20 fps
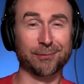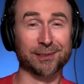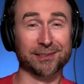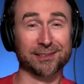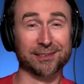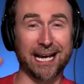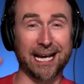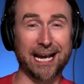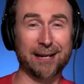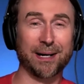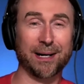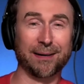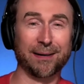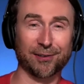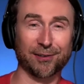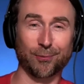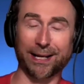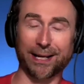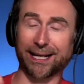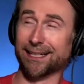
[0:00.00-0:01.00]
Time Hop for
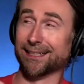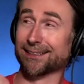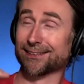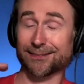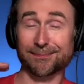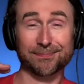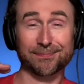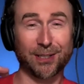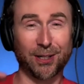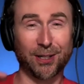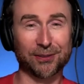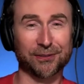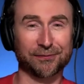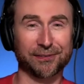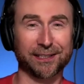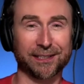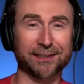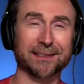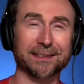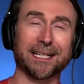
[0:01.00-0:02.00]
weddings, also
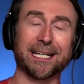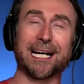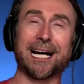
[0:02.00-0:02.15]
failed.